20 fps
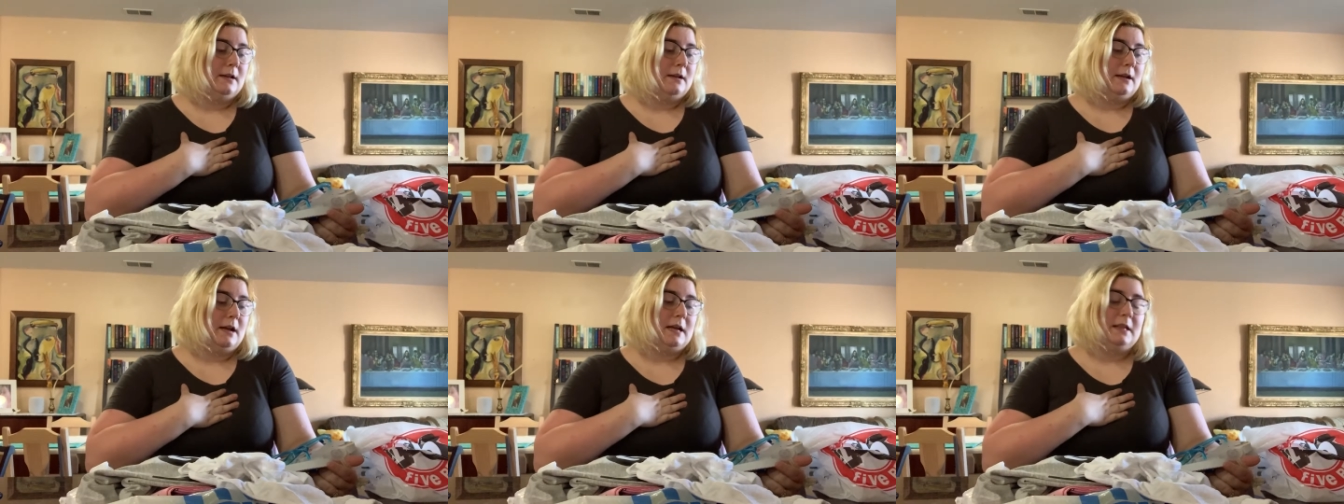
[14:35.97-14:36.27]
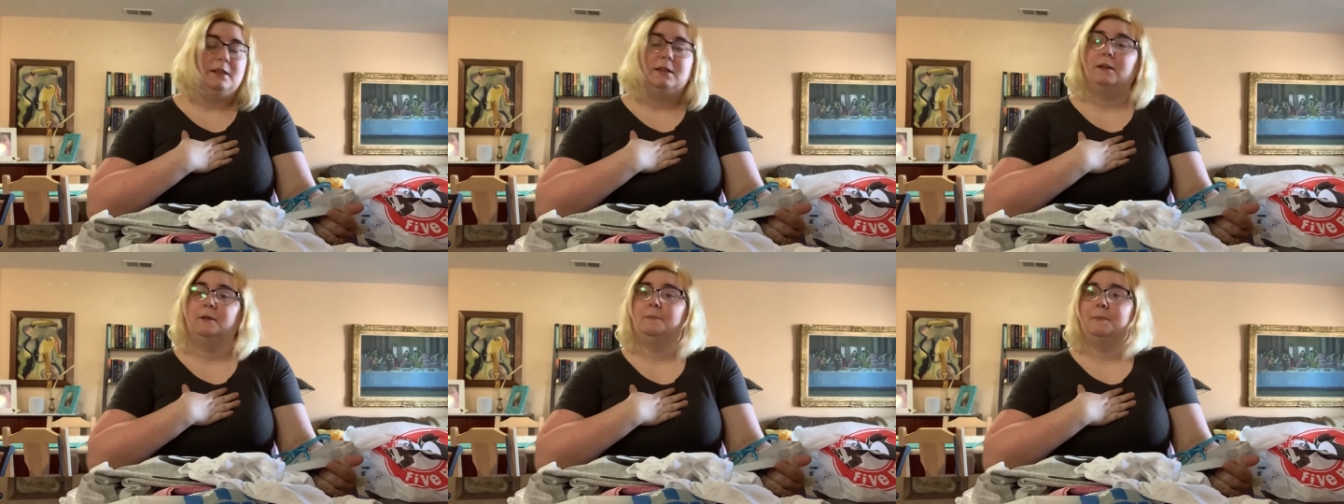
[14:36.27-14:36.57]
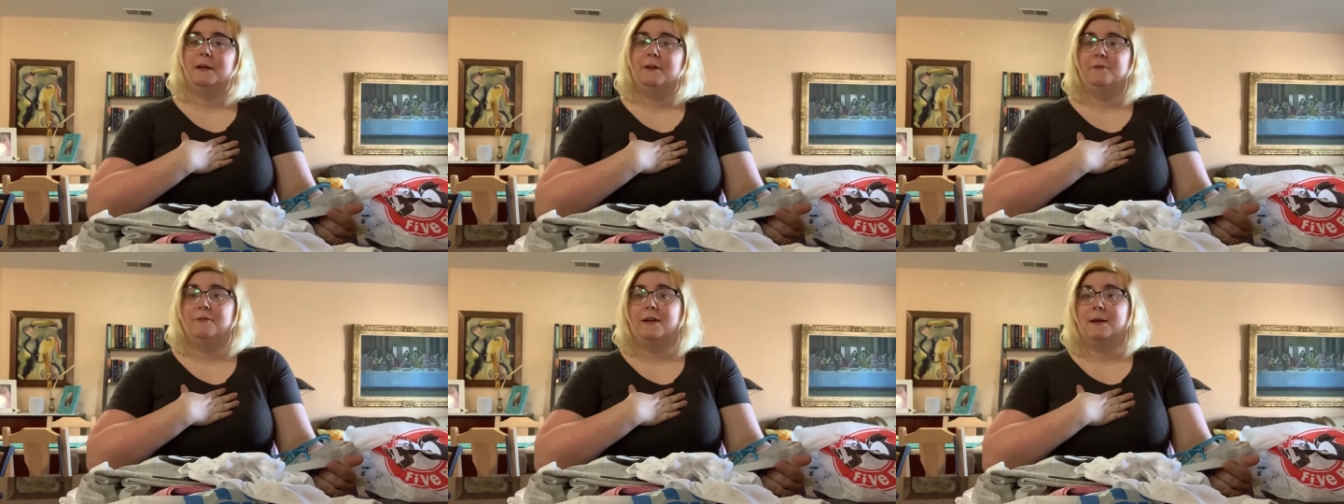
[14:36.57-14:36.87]
I love
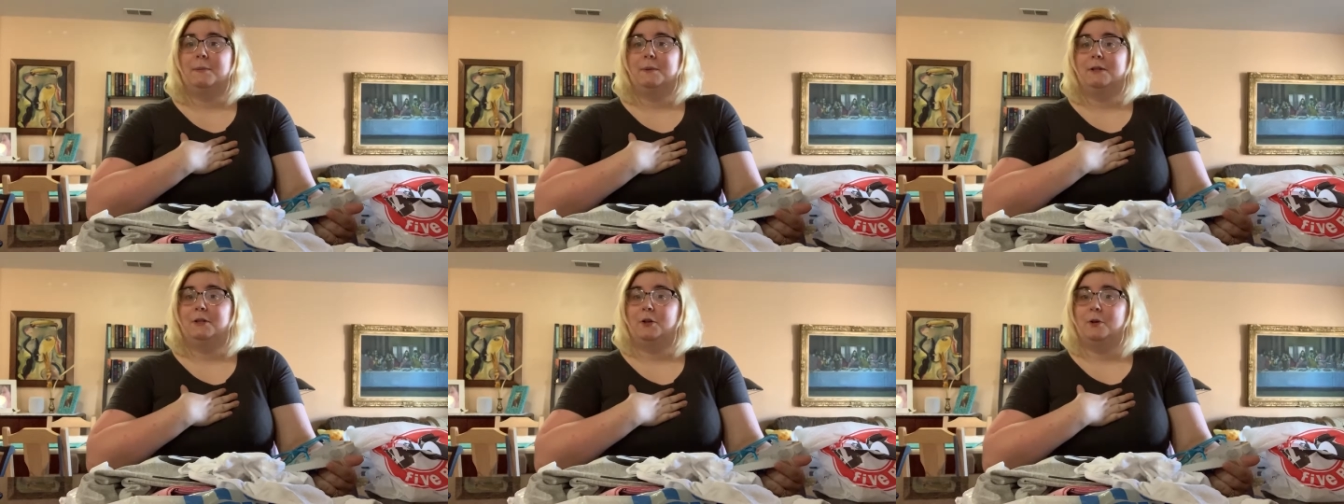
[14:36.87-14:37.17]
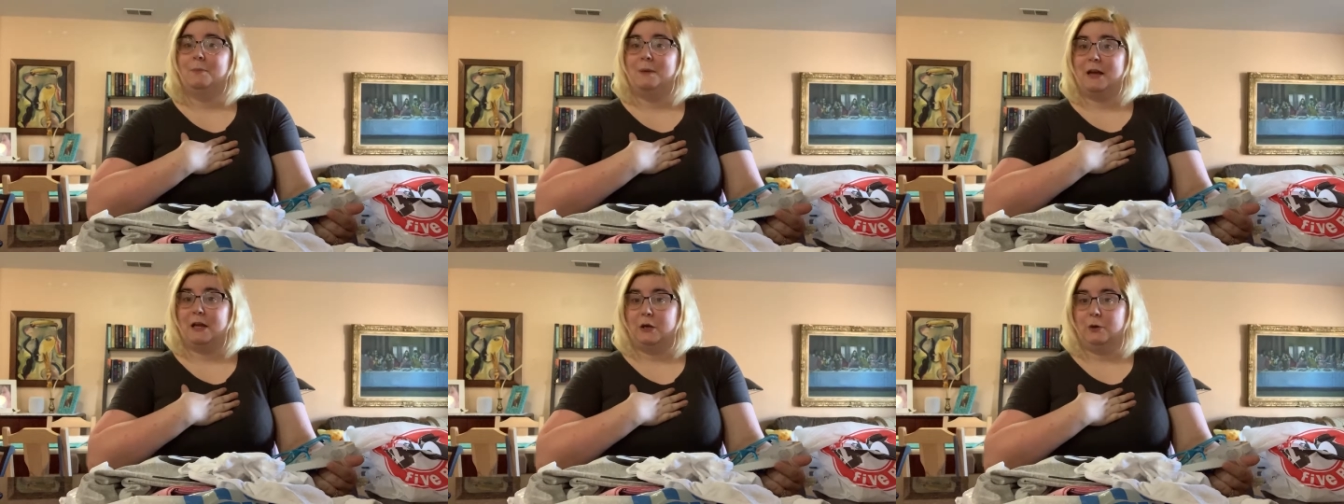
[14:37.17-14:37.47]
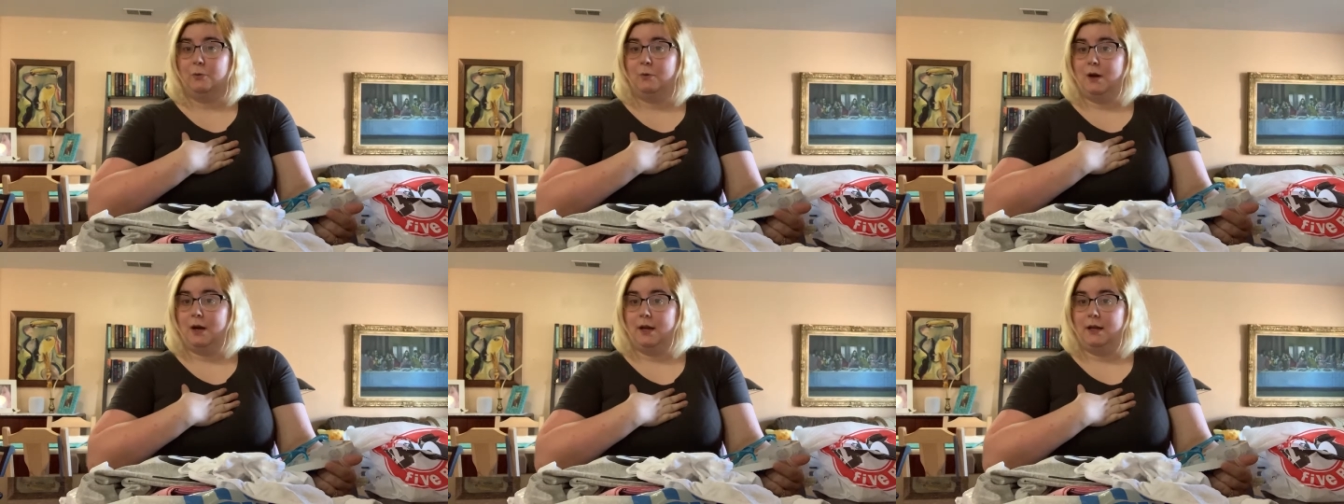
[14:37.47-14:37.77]
my family no
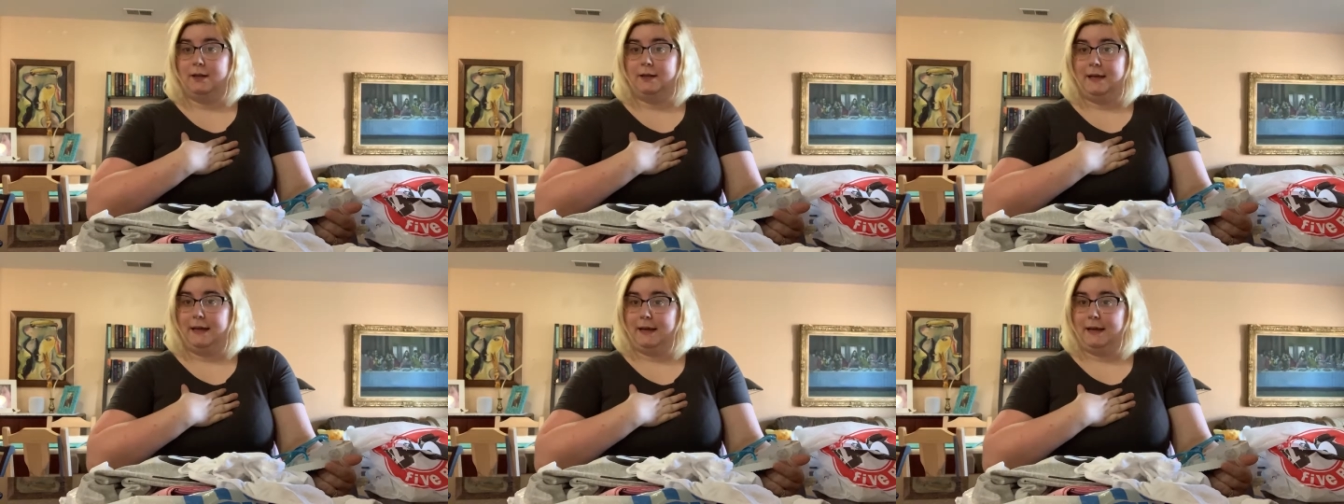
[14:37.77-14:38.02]
matter what.